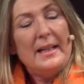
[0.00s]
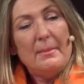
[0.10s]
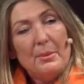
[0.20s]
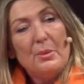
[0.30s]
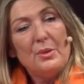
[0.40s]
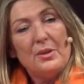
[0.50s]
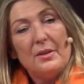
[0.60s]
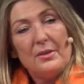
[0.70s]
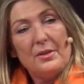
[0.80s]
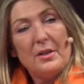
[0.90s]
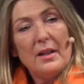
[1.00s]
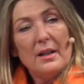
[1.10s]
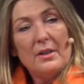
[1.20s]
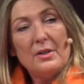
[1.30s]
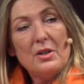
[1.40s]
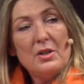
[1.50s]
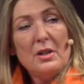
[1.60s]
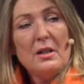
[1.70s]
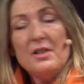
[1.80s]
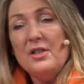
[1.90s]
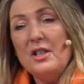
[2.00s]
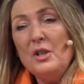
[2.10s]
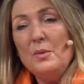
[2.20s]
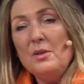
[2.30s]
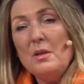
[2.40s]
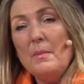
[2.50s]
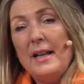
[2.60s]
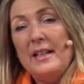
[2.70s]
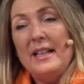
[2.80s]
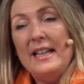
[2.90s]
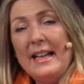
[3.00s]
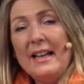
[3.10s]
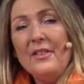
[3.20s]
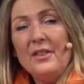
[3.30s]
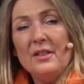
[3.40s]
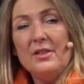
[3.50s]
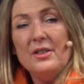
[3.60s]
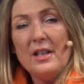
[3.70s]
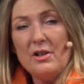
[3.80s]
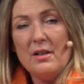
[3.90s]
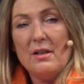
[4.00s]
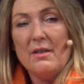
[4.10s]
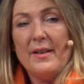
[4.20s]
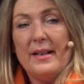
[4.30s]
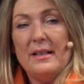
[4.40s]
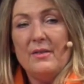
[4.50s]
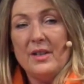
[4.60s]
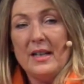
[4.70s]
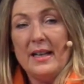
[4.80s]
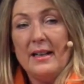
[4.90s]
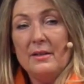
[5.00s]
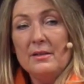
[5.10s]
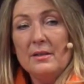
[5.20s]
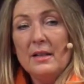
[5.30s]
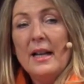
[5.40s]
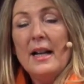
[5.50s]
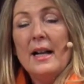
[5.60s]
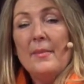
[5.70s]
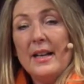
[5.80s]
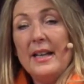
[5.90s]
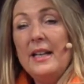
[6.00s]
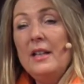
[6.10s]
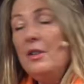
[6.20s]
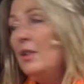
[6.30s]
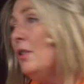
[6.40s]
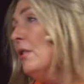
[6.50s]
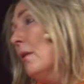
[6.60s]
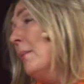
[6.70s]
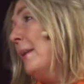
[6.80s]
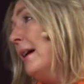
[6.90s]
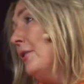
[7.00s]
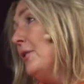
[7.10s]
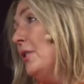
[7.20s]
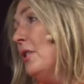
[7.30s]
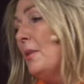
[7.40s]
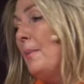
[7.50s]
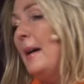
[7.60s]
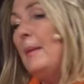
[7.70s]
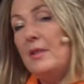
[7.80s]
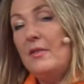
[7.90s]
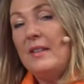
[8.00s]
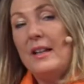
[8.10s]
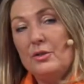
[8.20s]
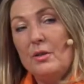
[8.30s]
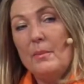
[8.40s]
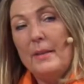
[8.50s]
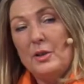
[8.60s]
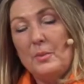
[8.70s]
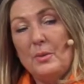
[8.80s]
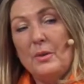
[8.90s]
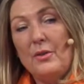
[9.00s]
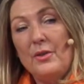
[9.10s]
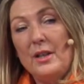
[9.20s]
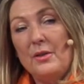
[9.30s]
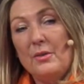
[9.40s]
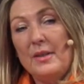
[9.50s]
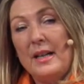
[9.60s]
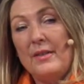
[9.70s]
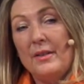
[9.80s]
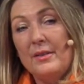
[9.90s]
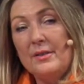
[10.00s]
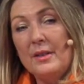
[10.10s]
important to do, because this was the man, he had the concession in the Valley of the Kings. He knew about, the papers of Gaston Maspero and Theodore Davis.